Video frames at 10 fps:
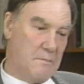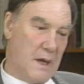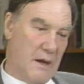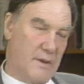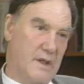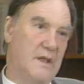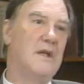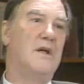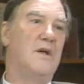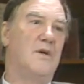power
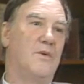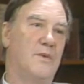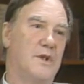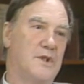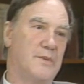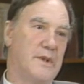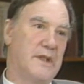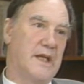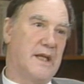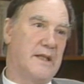which
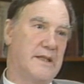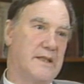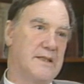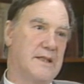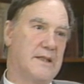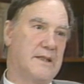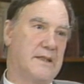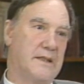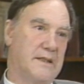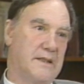we can
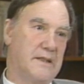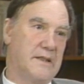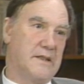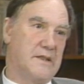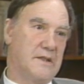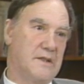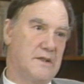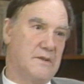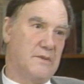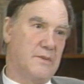exert in
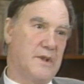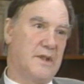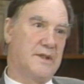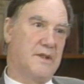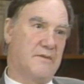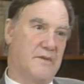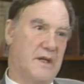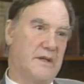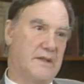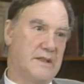this world of
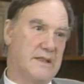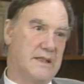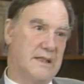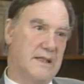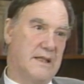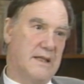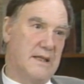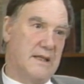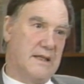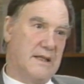ours.
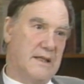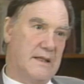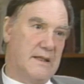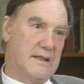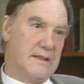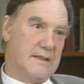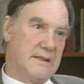You characterize the